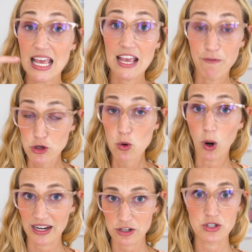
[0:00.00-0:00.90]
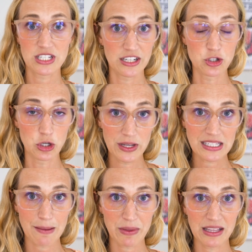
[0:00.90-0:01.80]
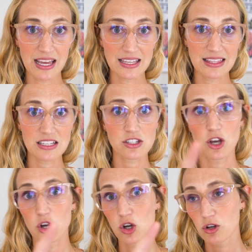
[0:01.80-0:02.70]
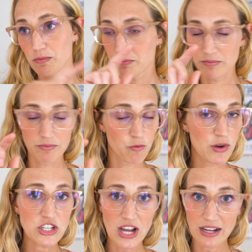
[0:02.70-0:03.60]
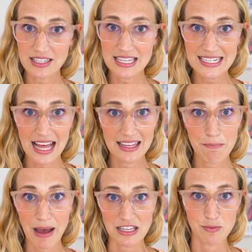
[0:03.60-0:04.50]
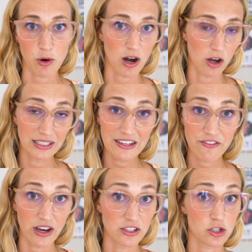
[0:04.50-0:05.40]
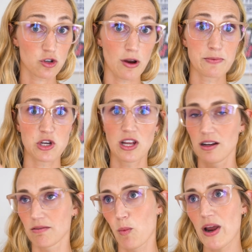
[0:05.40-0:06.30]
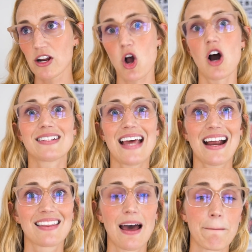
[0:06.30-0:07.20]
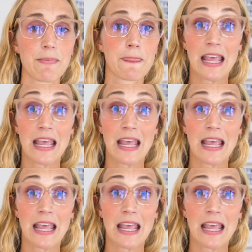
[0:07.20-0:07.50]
If you are interested in doing something like this, reach out to the Italian Passport. I'll leave a description, a way to contact them